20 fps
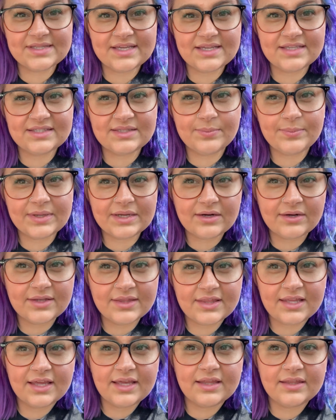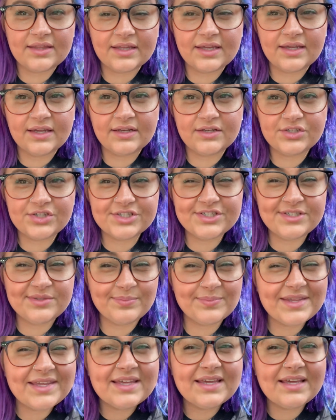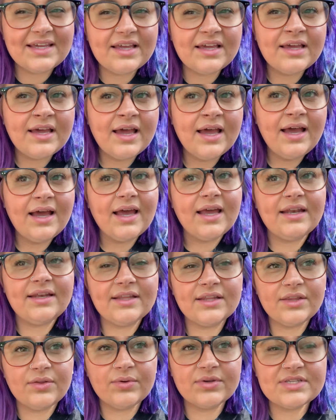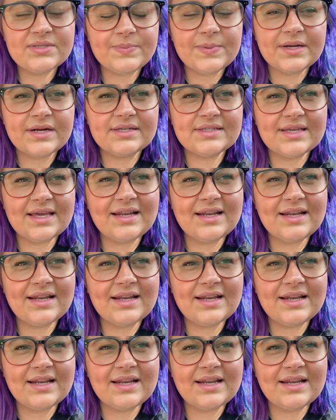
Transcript: like it's a bigger thing than just me and dealing with spirits.